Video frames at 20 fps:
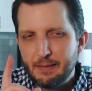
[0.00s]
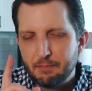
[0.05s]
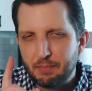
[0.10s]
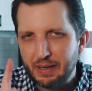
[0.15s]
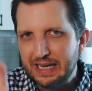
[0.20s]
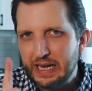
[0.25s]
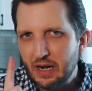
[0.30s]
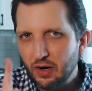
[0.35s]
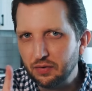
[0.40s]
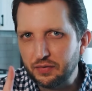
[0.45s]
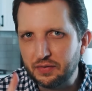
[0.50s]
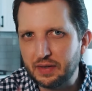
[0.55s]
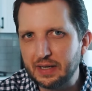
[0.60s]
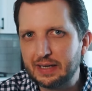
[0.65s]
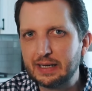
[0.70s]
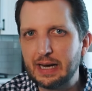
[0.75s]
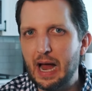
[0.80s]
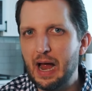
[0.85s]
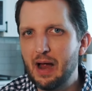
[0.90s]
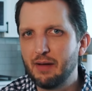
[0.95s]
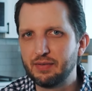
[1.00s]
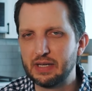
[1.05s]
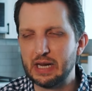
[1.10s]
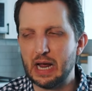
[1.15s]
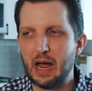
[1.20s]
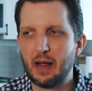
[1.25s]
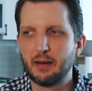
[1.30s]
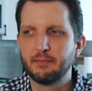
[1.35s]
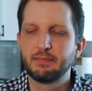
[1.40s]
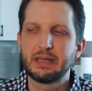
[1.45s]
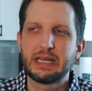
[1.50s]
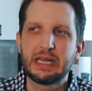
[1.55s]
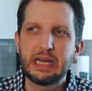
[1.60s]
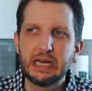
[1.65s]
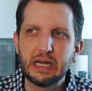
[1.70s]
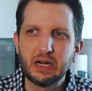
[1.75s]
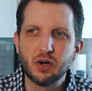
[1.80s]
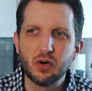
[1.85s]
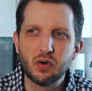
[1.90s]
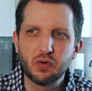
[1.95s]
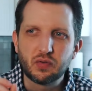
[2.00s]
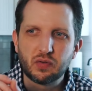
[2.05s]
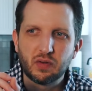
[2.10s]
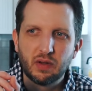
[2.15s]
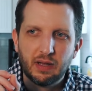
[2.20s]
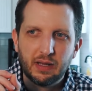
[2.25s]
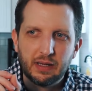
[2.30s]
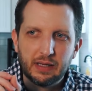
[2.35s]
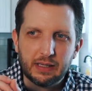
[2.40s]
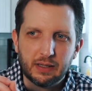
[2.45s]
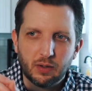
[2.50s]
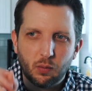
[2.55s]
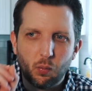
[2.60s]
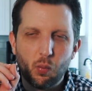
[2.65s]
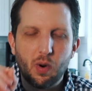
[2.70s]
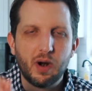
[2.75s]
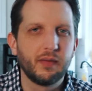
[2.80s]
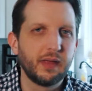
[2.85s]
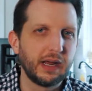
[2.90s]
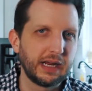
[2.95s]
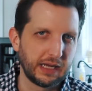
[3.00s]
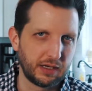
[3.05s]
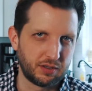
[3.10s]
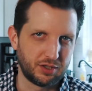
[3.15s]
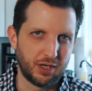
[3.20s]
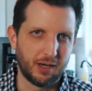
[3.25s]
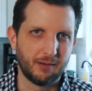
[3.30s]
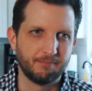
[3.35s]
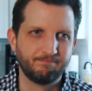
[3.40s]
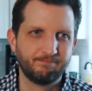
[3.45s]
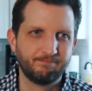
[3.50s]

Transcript: But here's the caveat. Here's where they get you.